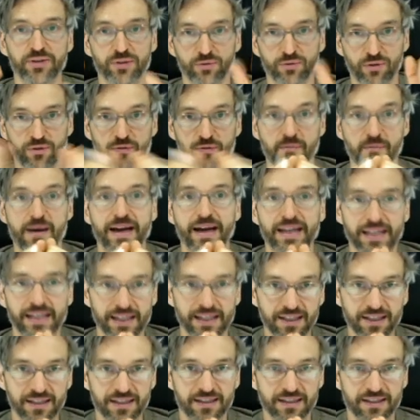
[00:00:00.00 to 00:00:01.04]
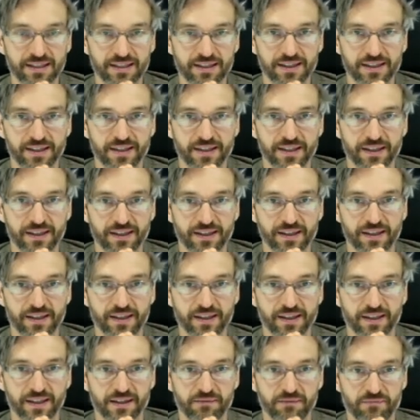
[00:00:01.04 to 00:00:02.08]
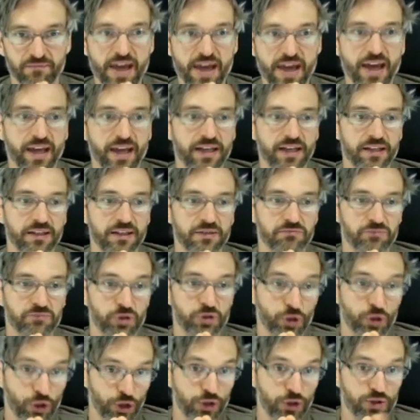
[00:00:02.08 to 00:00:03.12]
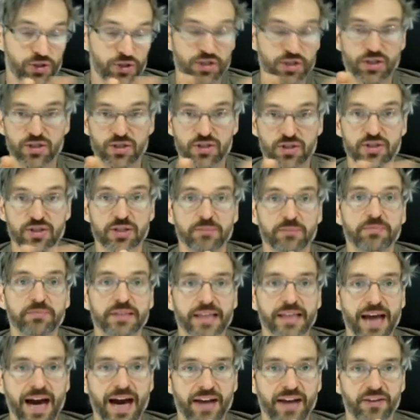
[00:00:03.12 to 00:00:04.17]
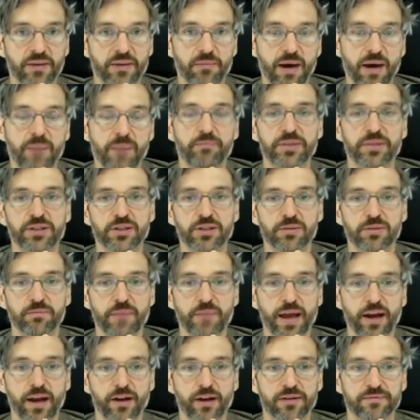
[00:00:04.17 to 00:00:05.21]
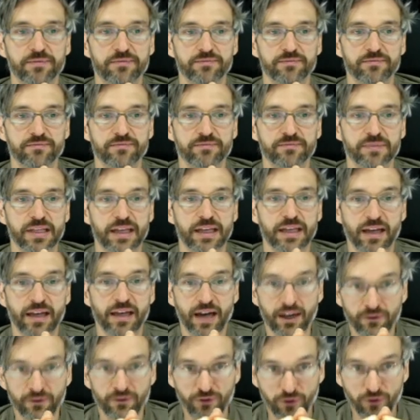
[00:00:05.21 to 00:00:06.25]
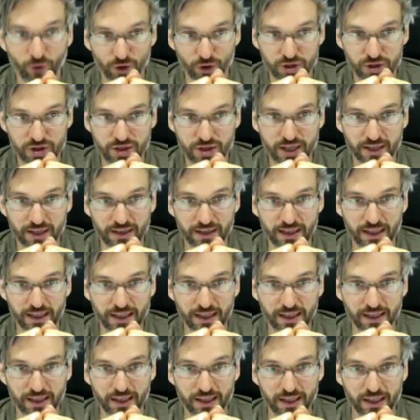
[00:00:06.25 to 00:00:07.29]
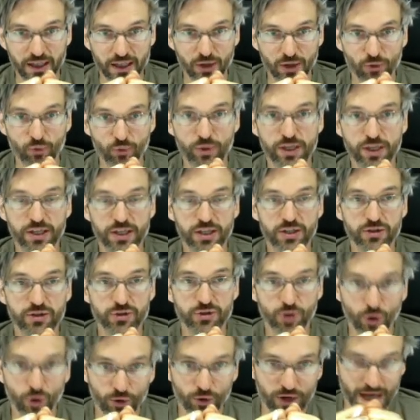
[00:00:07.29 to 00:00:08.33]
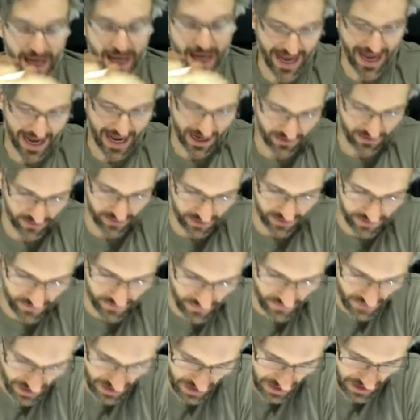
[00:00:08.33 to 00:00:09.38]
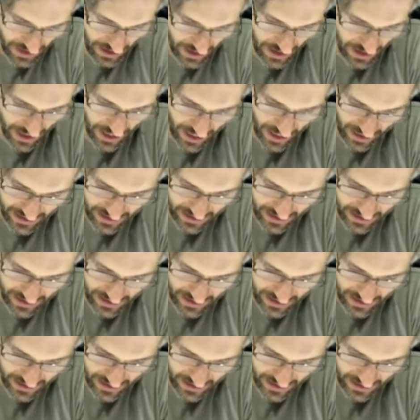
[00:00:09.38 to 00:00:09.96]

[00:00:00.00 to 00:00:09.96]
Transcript: of money, then you could just simply add them up and compare. Unfortunately, we don't have, and